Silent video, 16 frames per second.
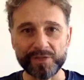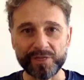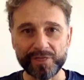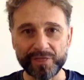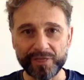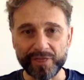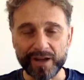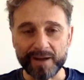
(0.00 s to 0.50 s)

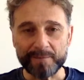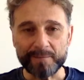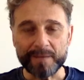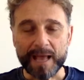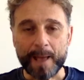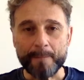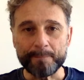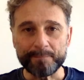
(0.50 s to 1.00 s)
thumb
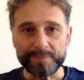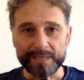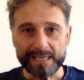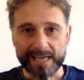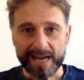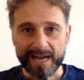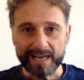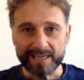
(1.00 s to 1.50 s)

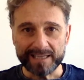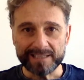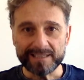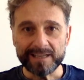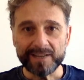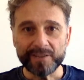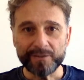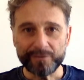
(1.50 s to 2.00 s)

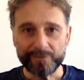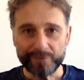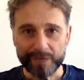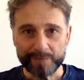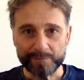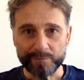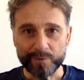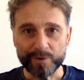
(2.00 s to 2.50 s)
behind the
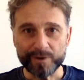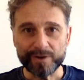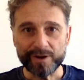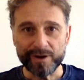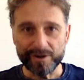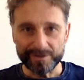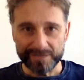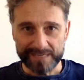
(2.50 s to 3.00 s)
fretboard
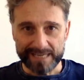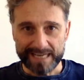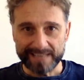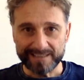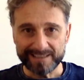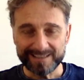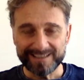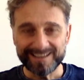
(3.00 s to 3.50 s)
on the
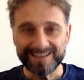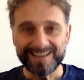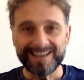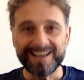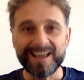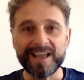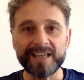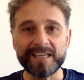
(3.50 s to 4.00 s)
neck,
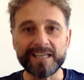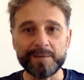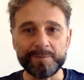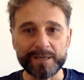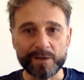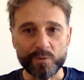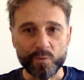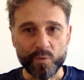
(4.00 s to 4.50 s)

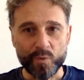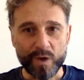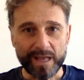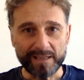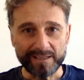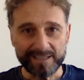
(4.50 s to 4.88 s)
keeping it well